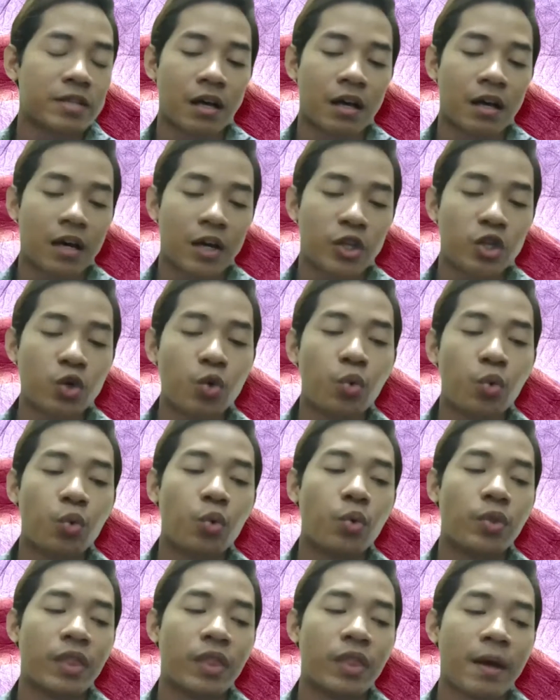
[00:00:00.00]

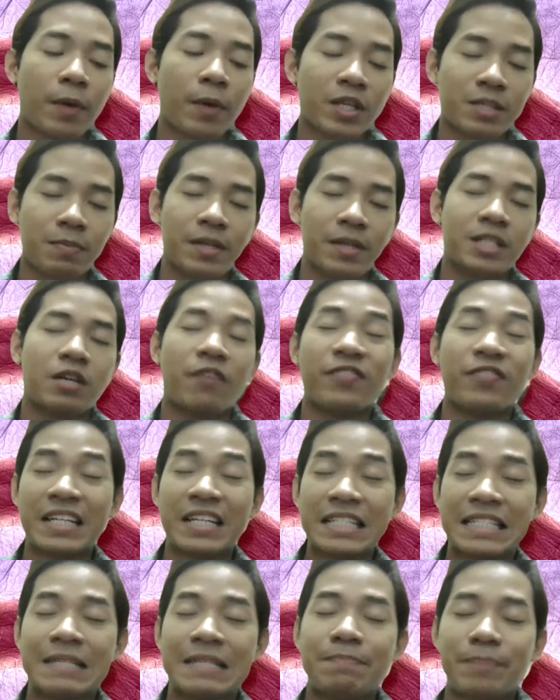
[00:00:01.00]
the possibility of
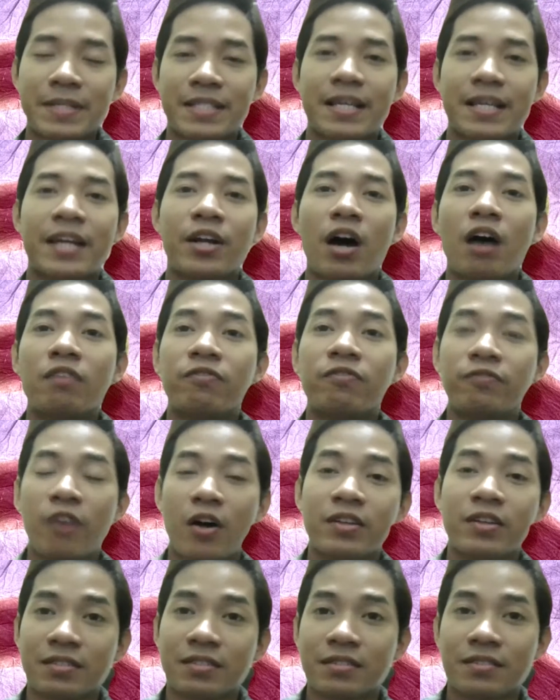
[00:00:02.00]
30% of
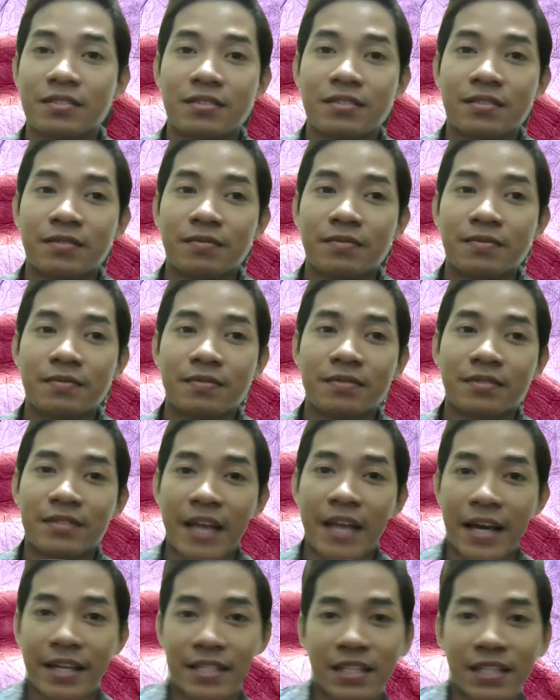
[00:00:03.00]
false
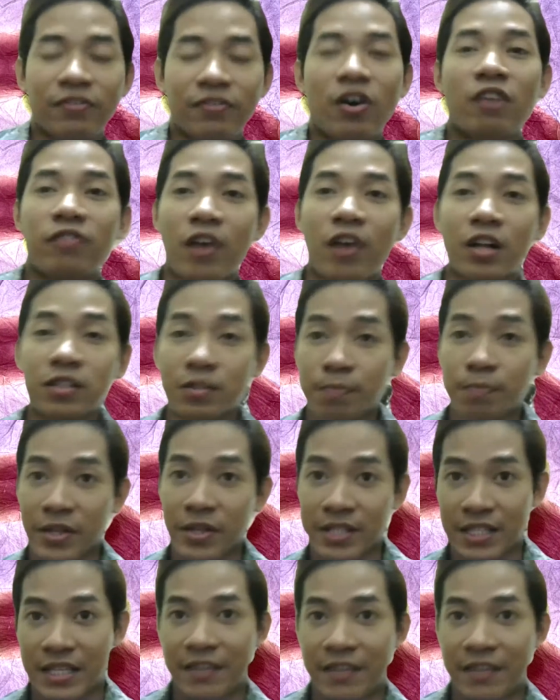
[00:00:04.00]
negative or false positive.